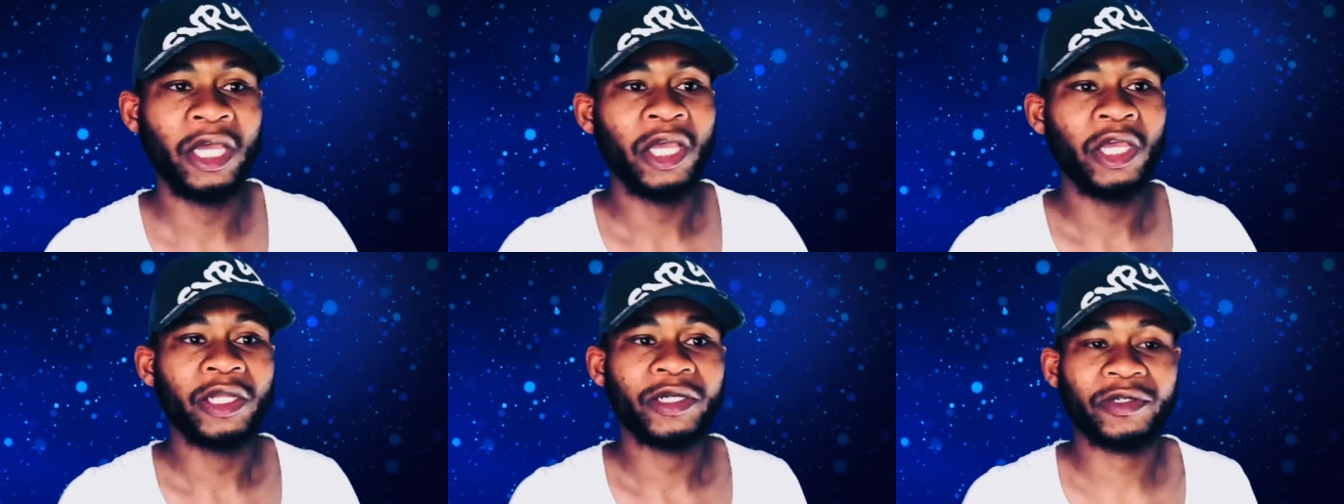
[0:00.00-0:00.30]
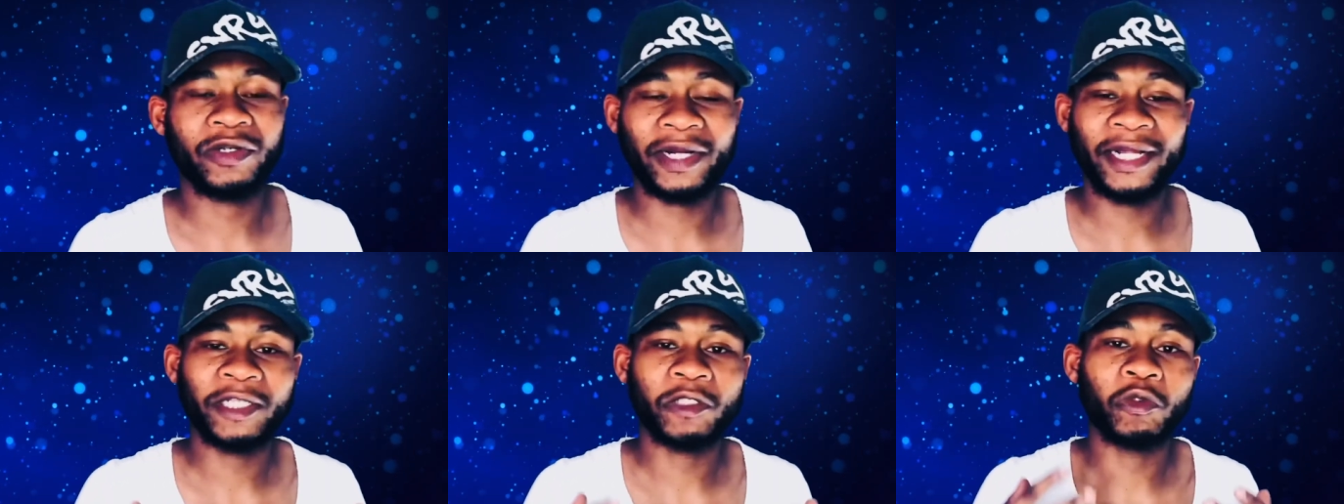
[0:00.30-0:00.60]

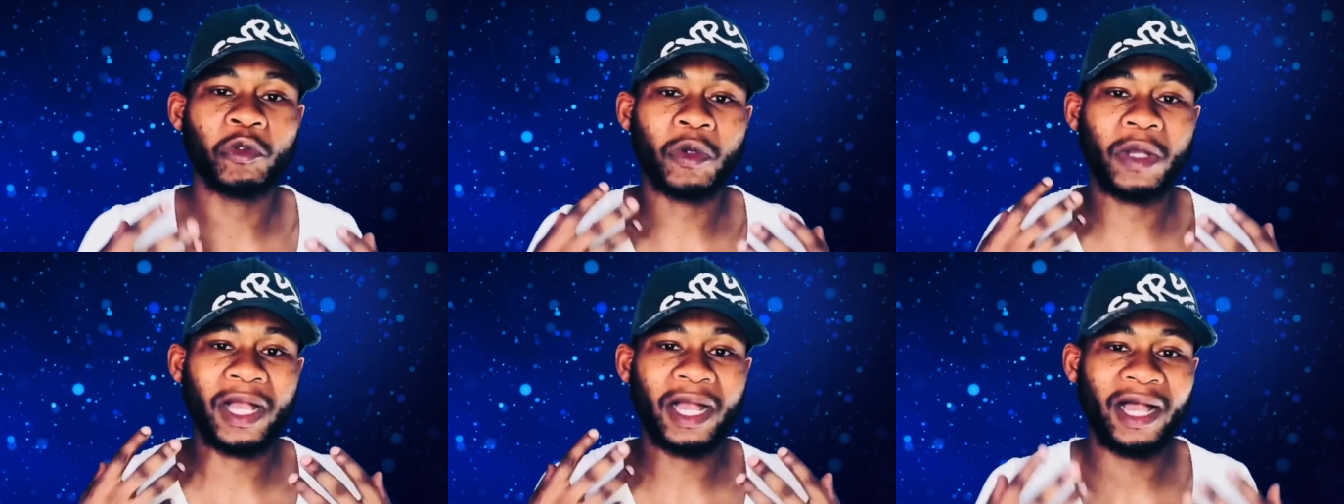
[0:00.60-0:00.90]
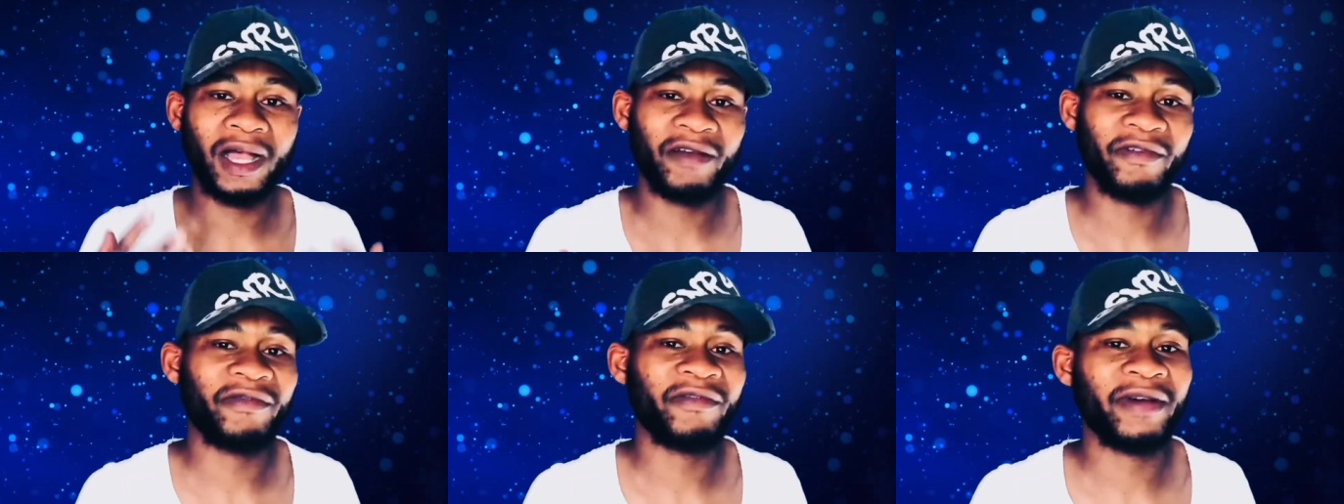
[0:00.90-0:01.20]
try to
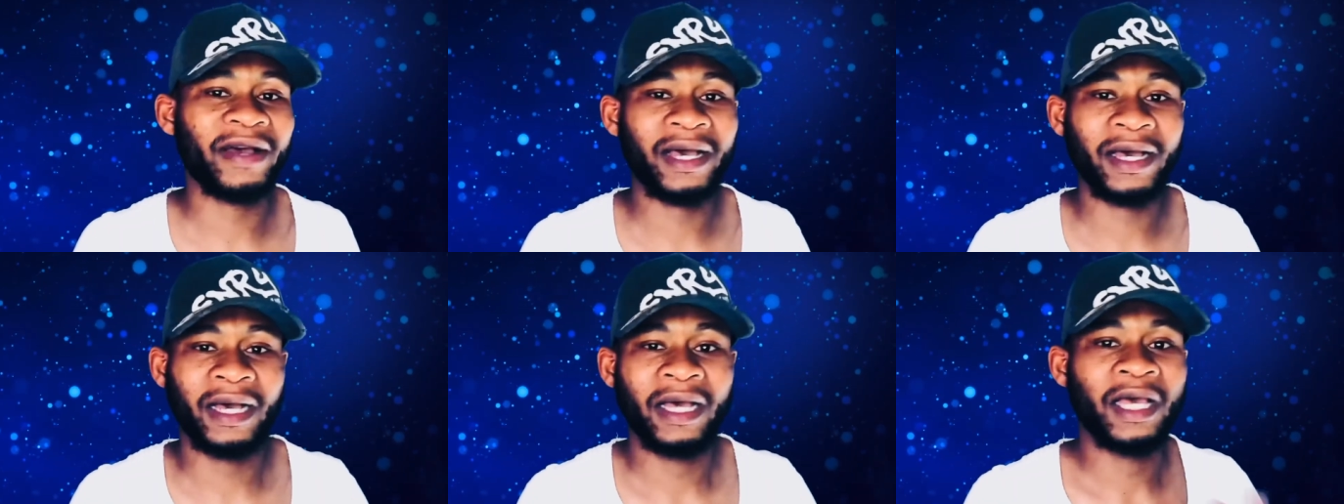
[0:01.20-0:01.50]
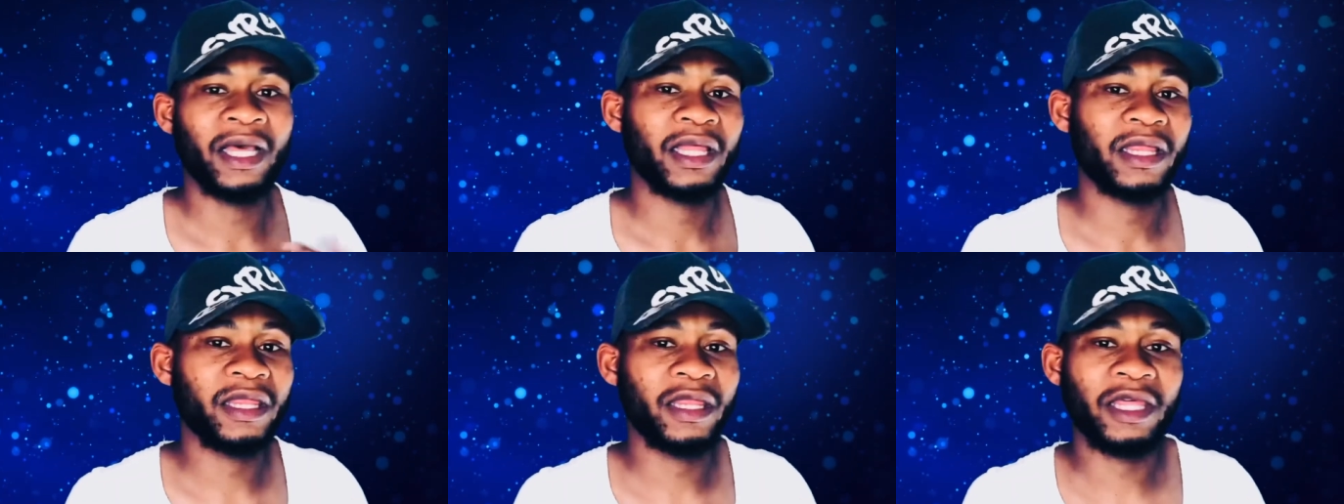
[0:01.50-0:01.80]
cover
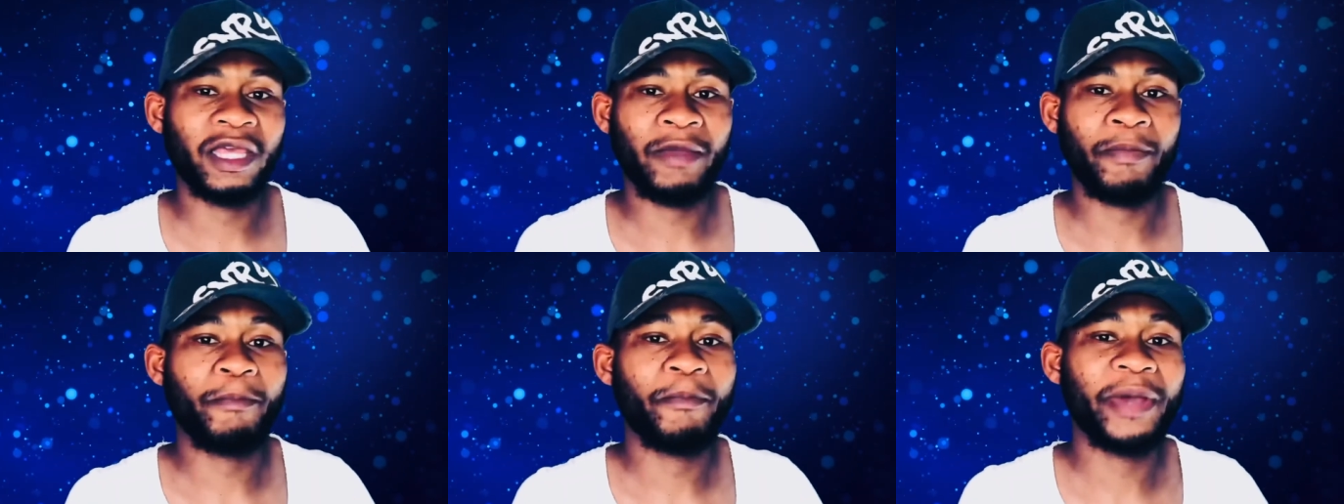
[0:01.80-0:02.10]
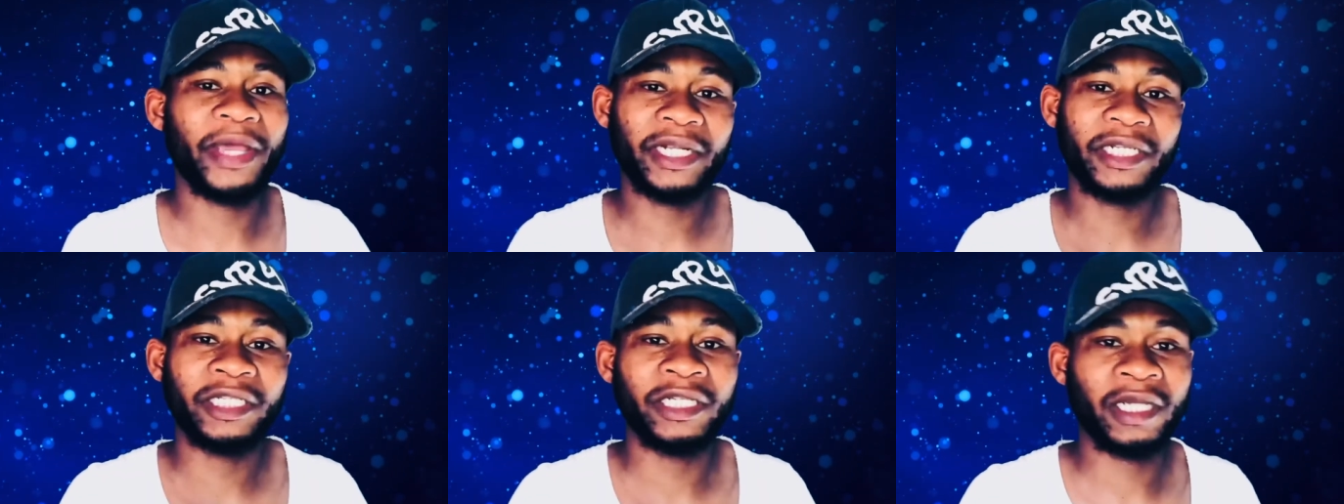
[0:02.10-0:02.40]
the
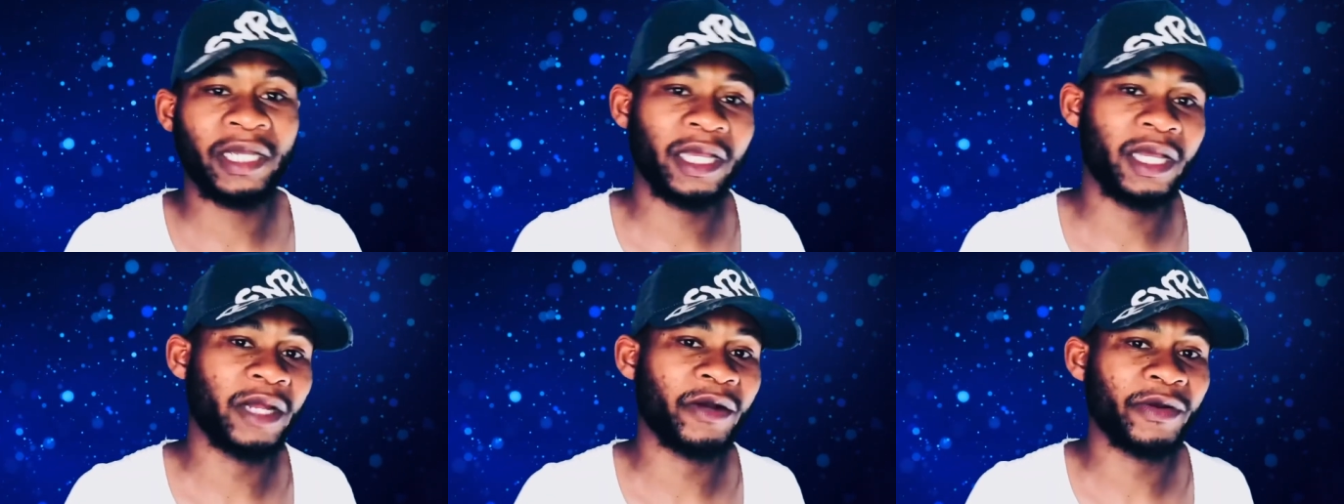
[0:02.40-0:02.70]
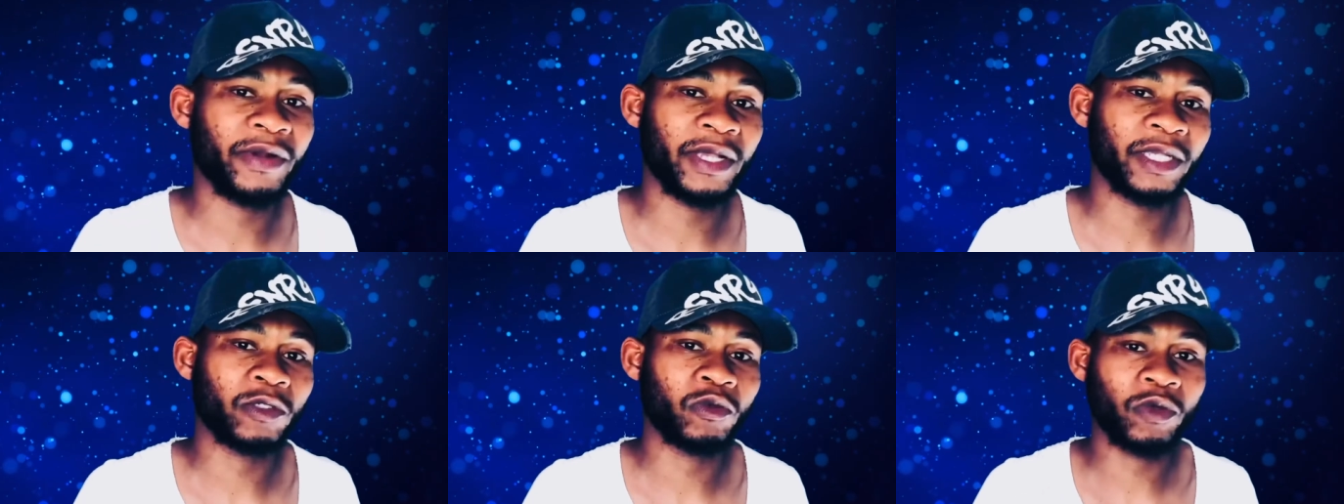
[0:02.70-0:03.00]
patchy
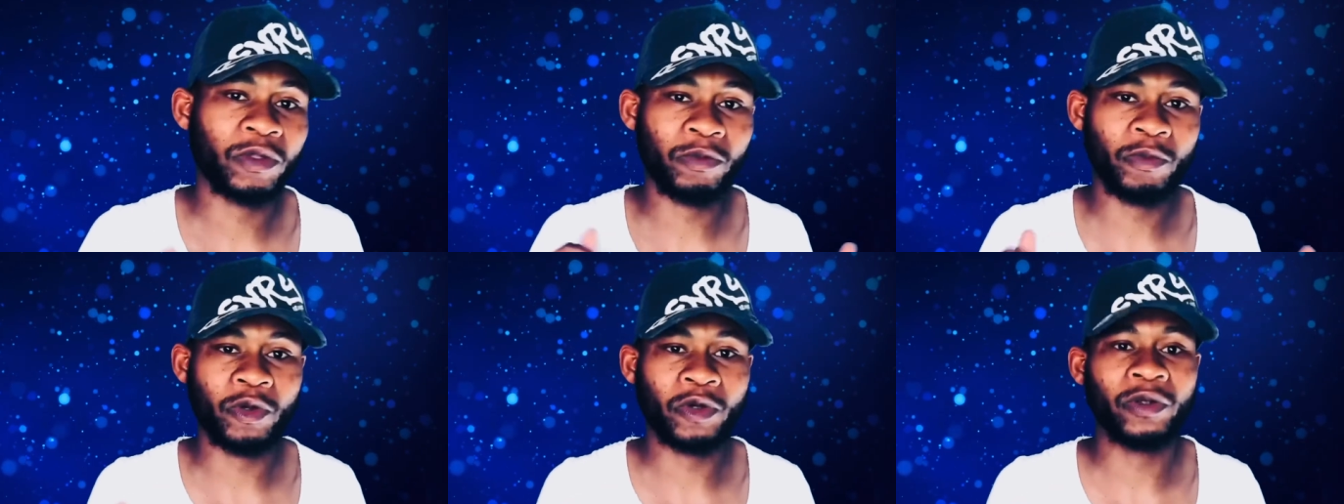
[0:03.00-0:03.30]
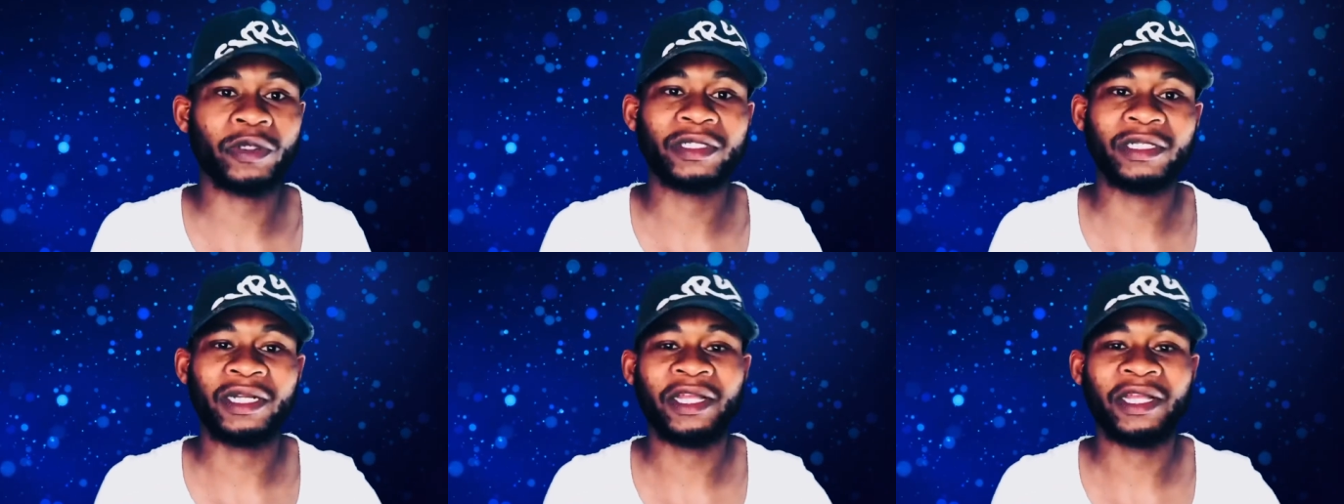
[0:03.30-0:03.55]
areas with minoxidil.